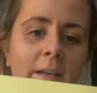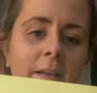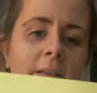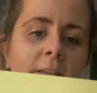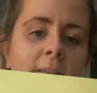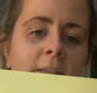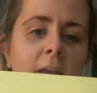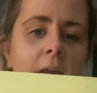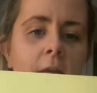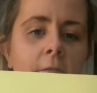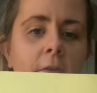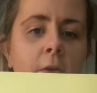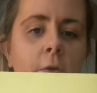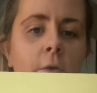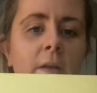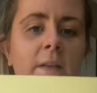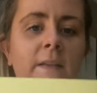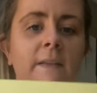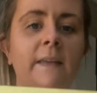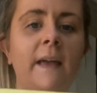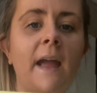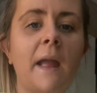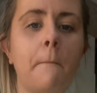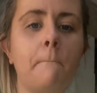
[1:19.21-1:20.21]
See if you can
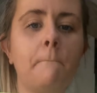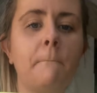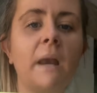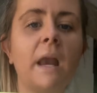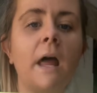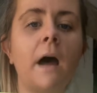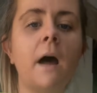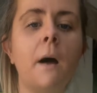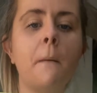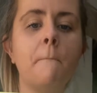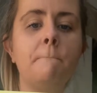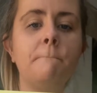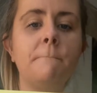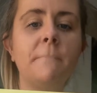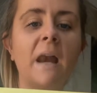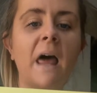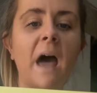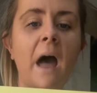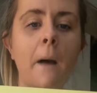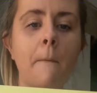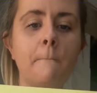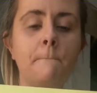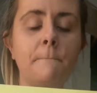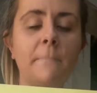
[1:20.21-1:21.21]
say bl, bl,
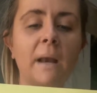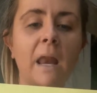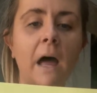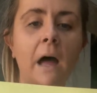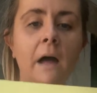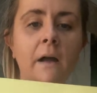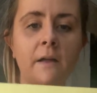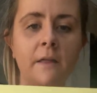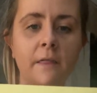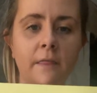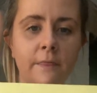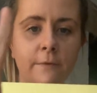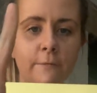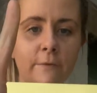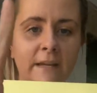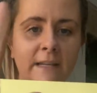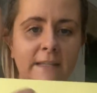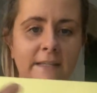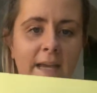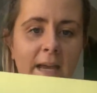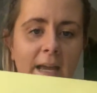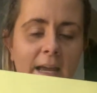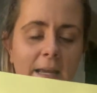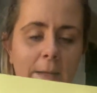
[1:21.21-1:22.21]
bl 3
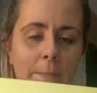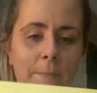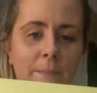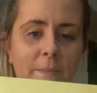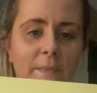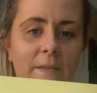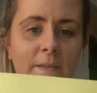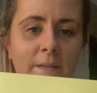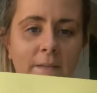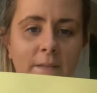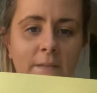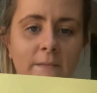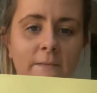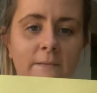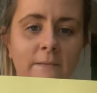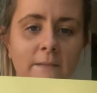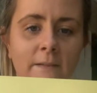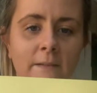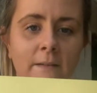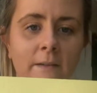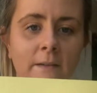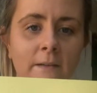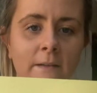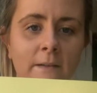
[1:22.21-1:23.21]
times.
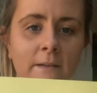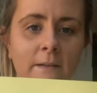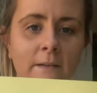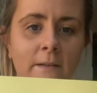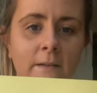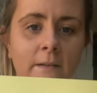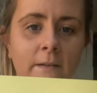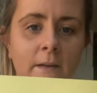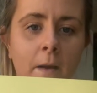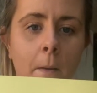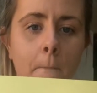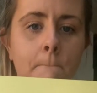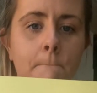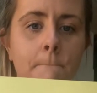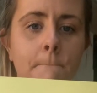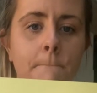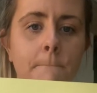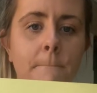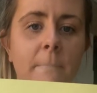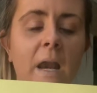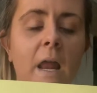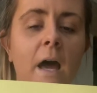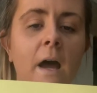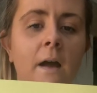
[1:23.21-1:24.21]

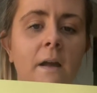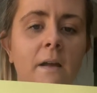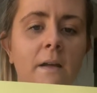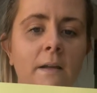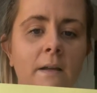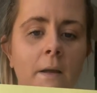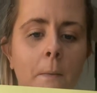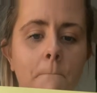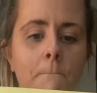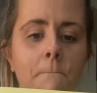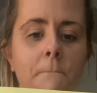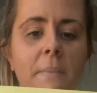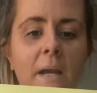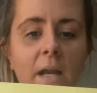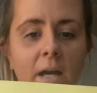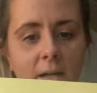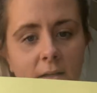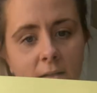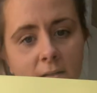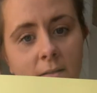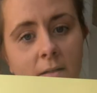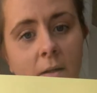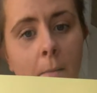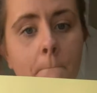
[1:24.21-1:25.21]
Bl, bl,
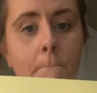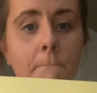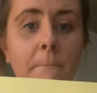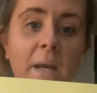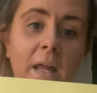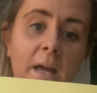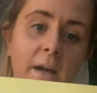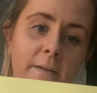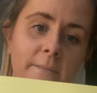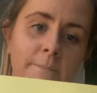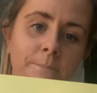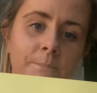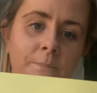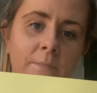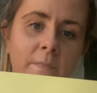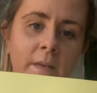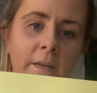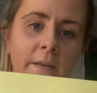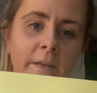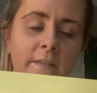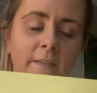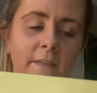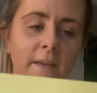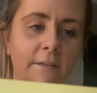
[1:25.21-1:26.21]
bl.
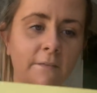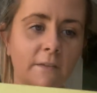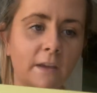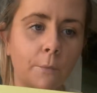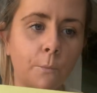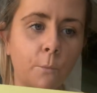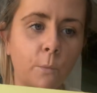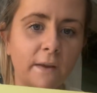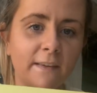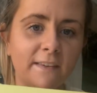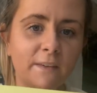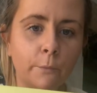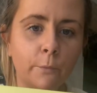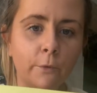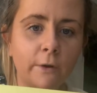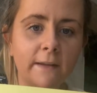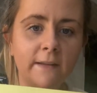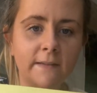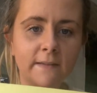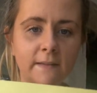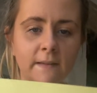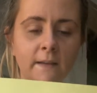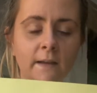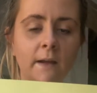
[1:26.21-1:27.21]
See if you can whisper
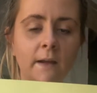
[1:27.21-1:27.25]
it.